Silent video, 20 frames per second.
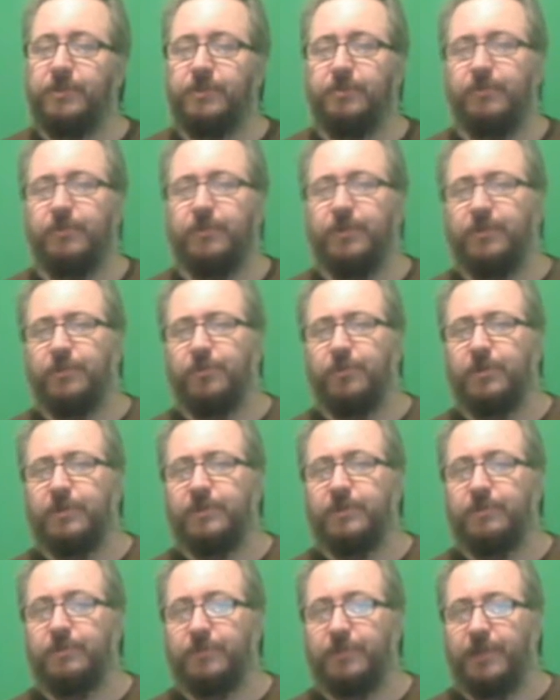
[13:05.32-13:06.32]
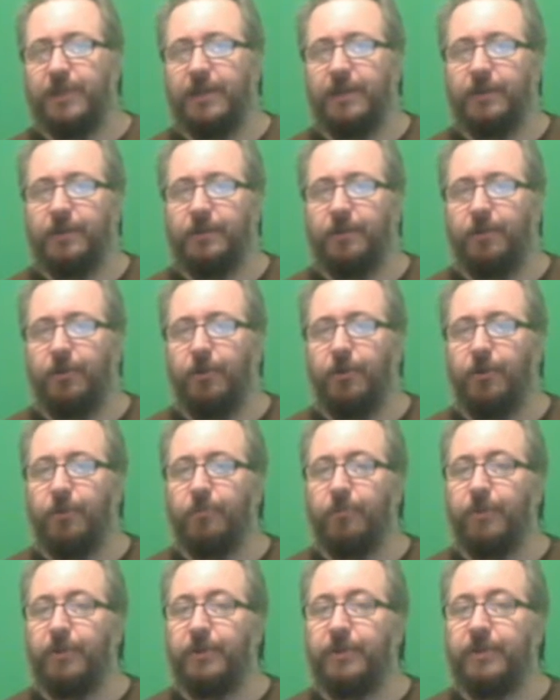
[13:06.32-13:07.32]
wasn't really a twist, it was kind of
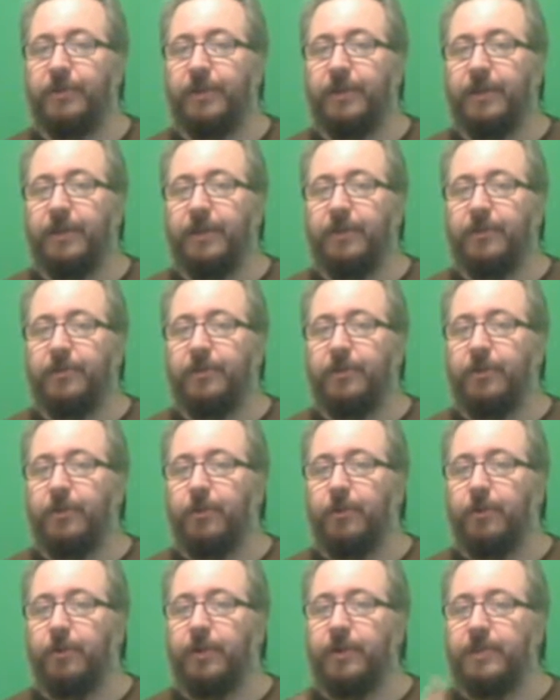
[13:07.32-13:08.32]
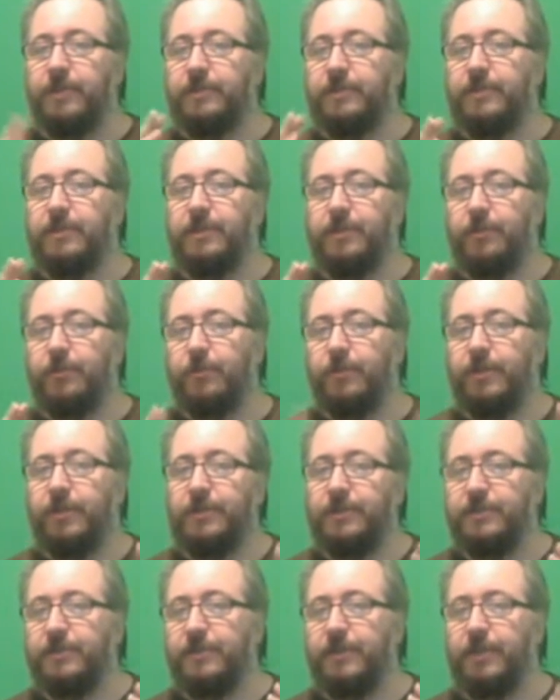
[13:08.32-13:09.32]
called, but the is he or
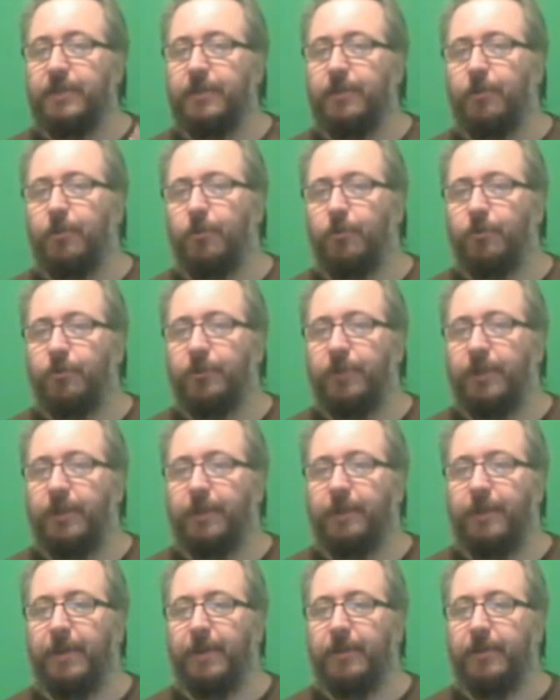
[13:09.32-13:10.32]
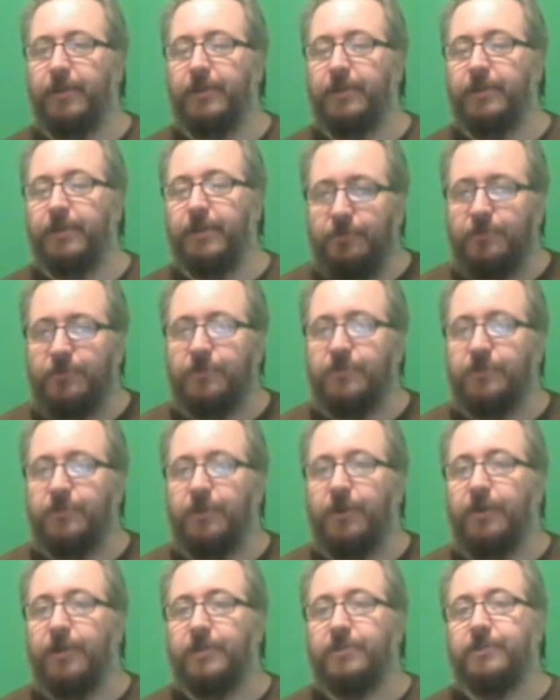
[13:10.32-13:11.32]
isn't he whole thing about it was just
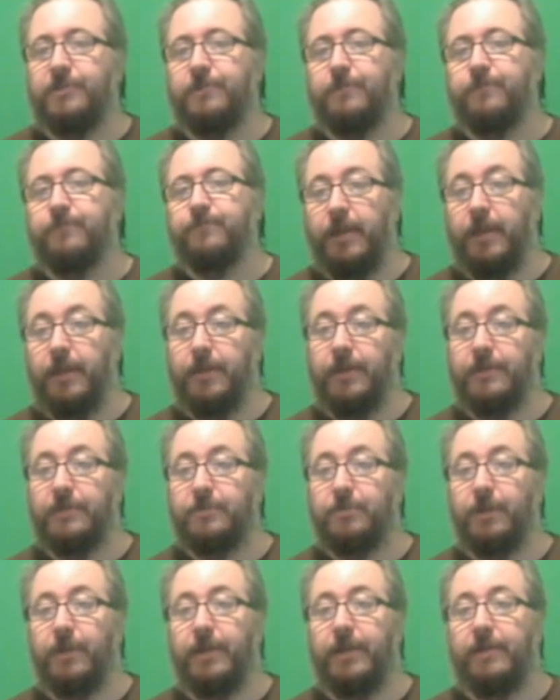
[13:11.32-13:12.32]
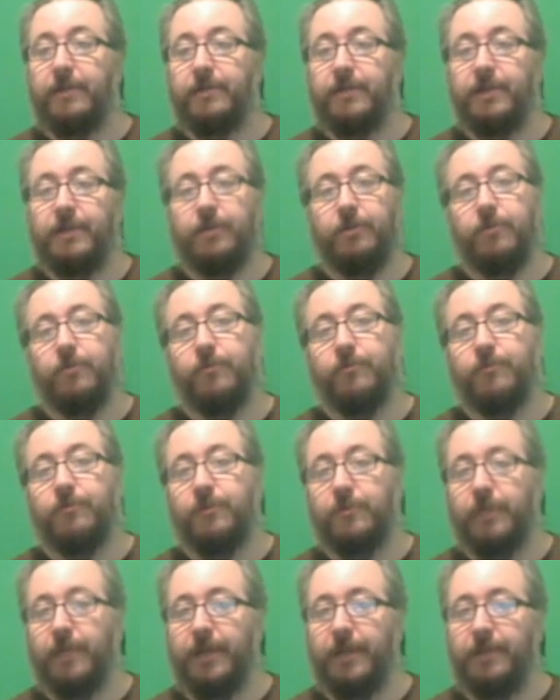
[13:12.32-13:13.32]
awesome, and that's why 10
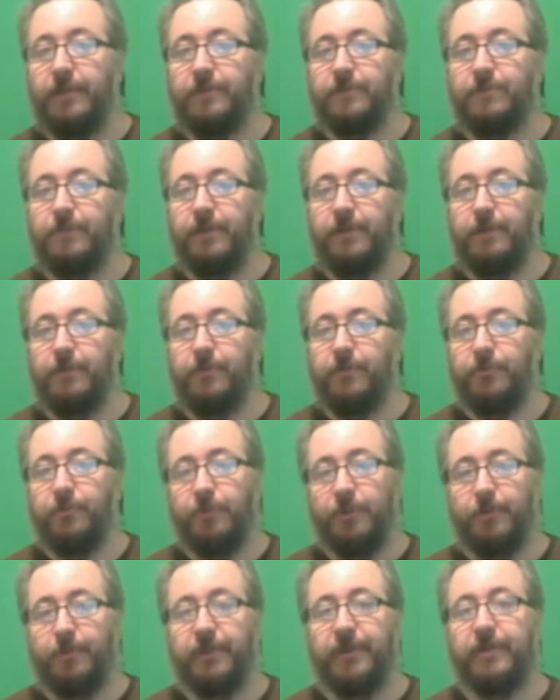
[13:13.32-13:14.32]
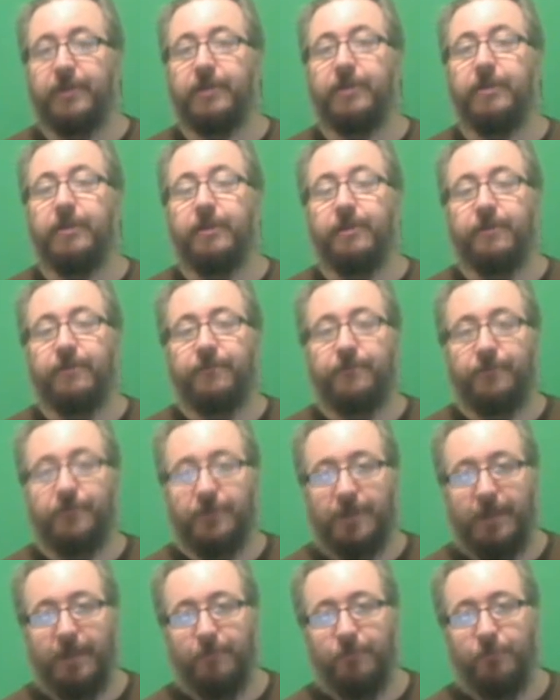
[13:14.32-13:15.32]
Cloverfield Lane is my number 3 pick for
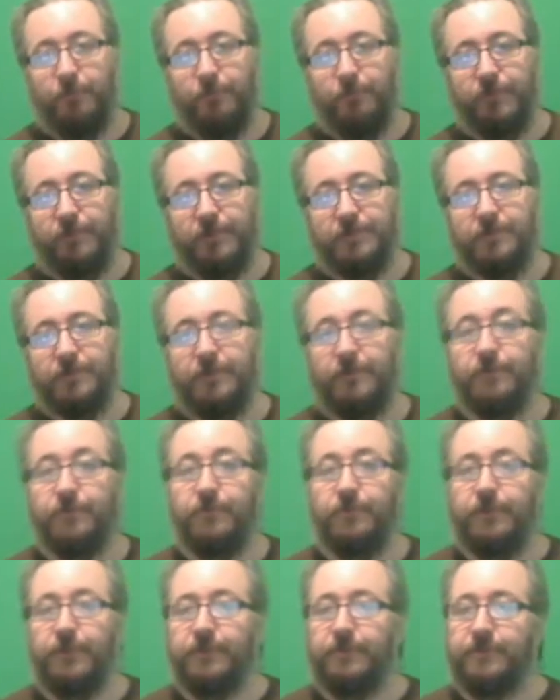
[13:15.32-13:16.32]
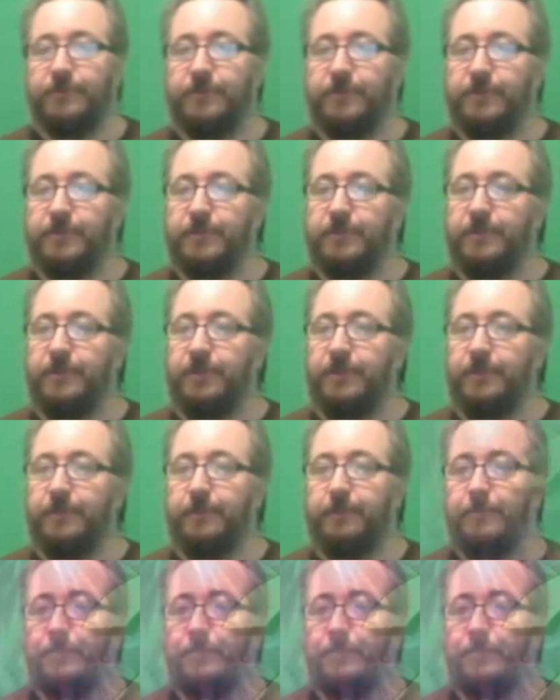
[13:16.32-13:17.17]
the top movies of 2016.